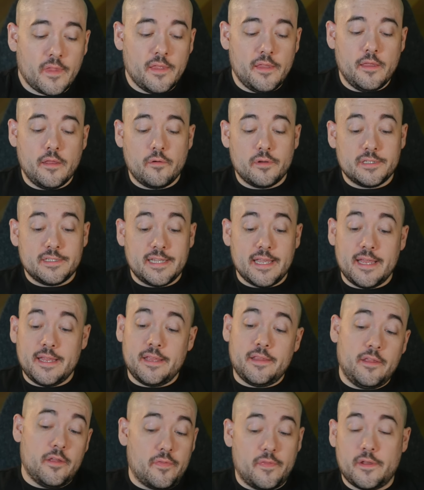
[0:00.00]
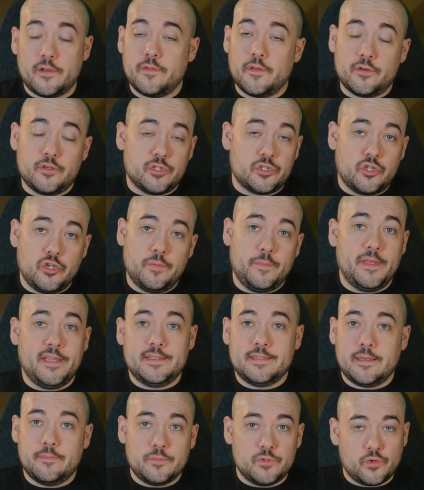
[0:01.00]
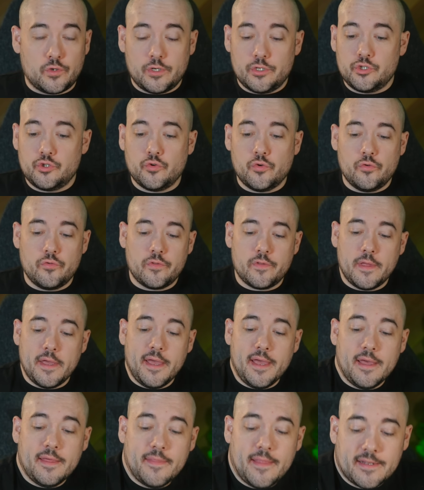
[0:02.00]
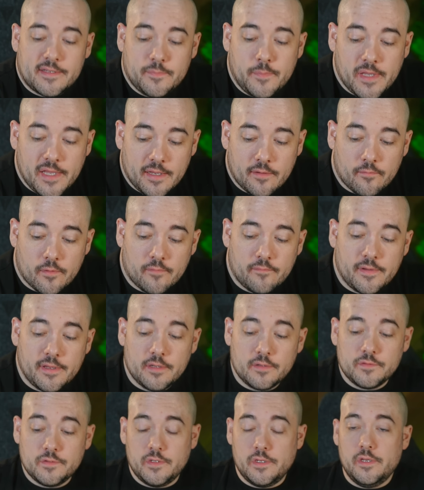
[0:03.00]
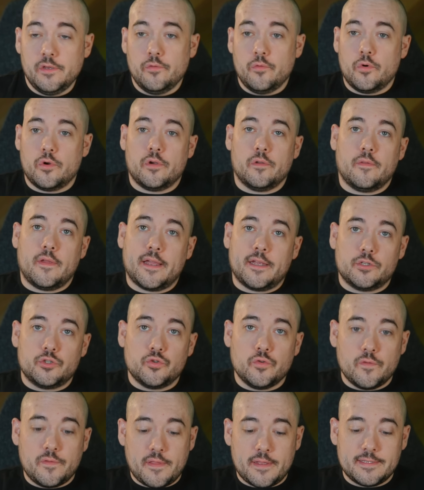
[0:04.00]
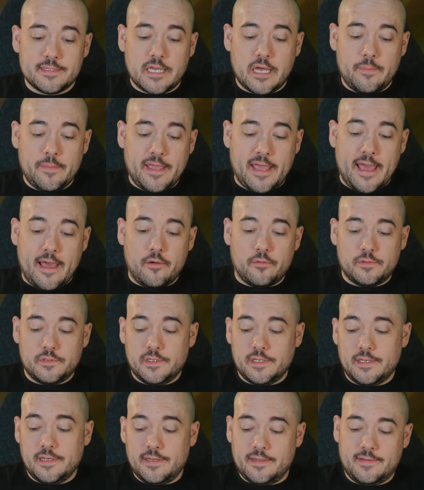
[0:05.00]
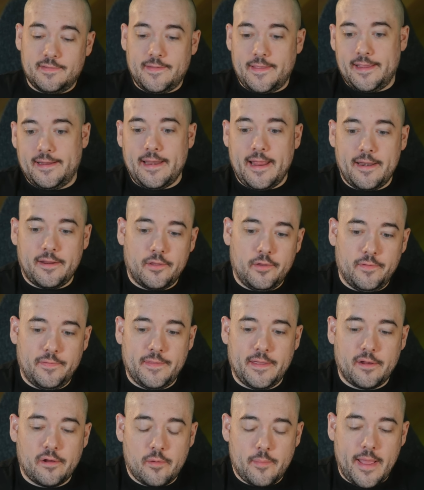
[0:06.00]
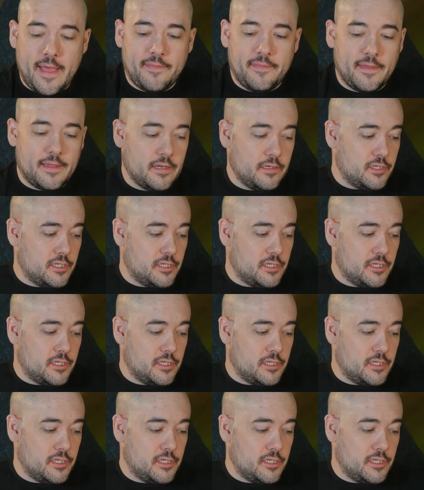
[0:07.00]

you know, it's it, you, there. There just could be some sort of truth that's being revealed to you, or like a truth that's coming out, and it's like not a good thing or a bad thing. It